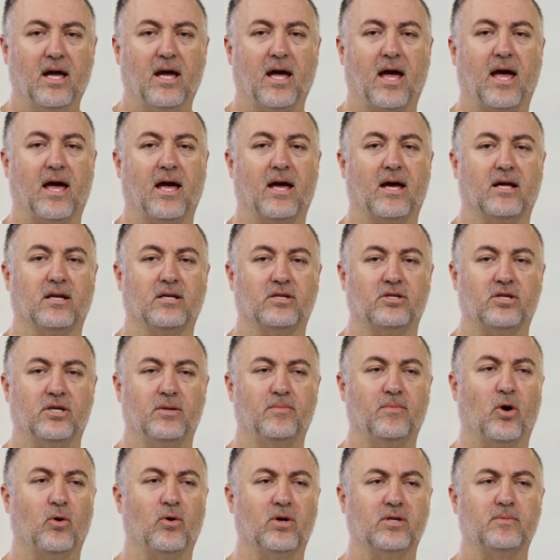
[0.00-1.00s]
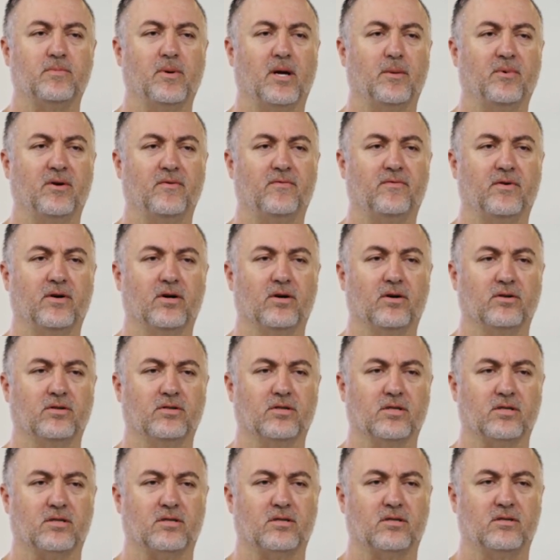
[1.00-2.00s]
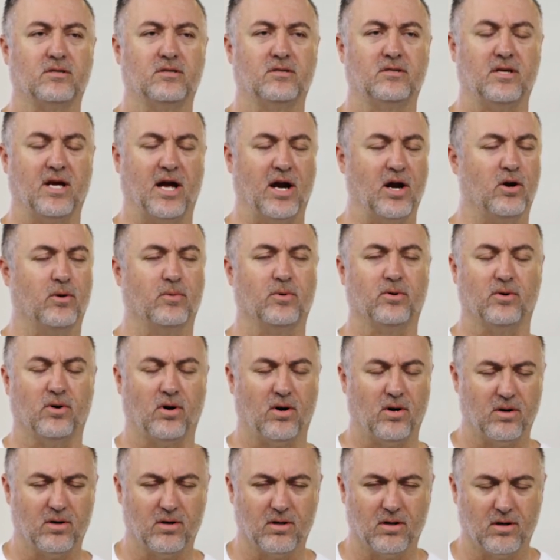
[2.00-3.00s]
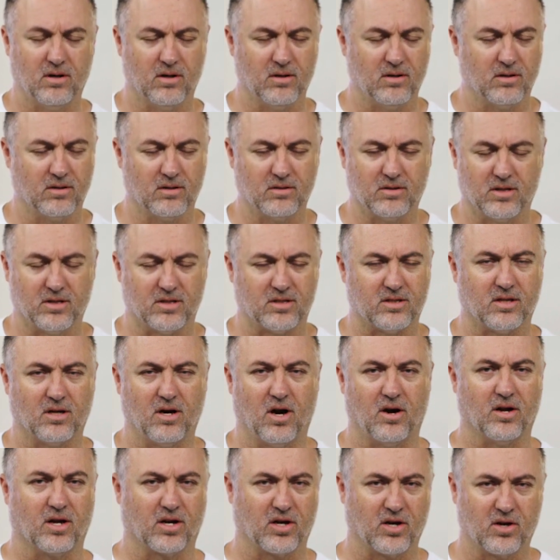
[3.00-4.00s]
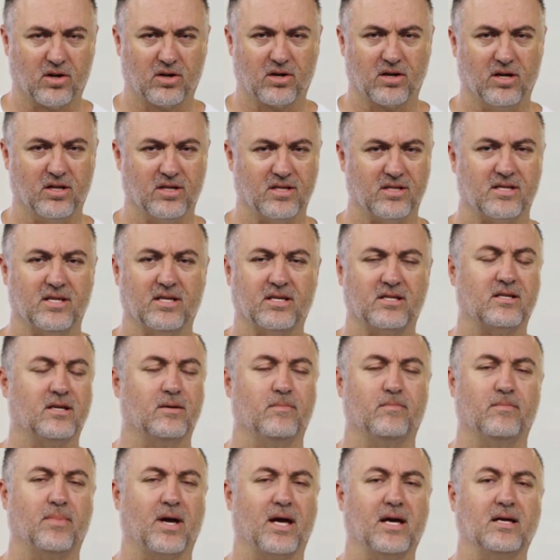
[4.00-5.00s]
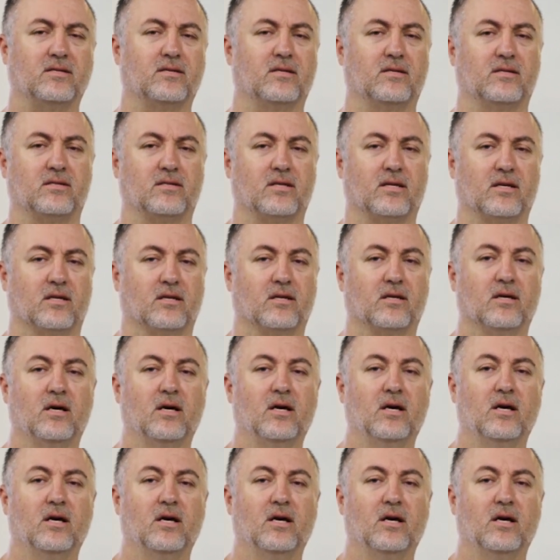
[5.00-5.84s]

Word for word: And she always made me feel just terrible, just on a consistent basis. And